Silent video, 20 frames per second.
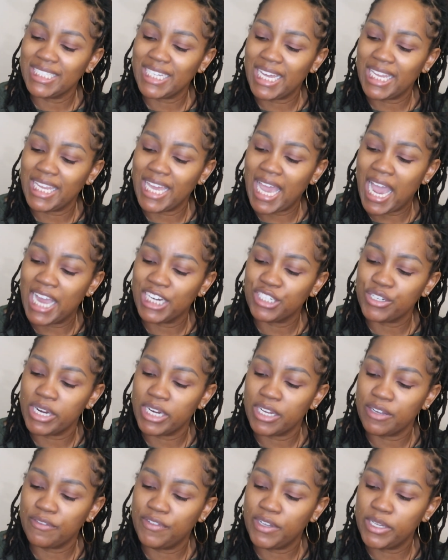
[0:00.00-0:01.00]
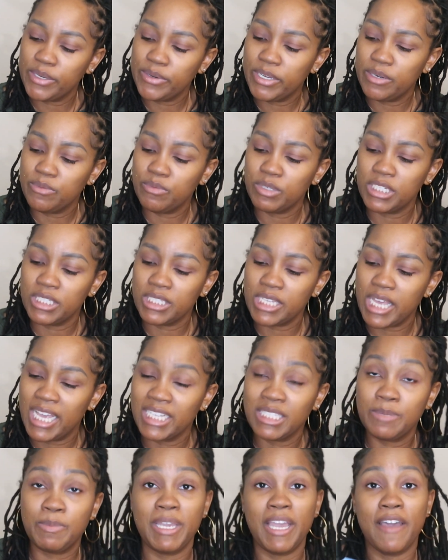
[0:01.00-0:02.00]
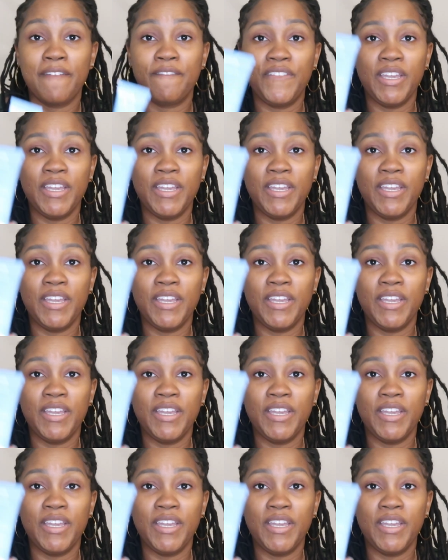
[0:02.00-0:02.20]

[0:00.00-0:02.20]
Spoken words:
Daily Hydrating Fluid, which is SPF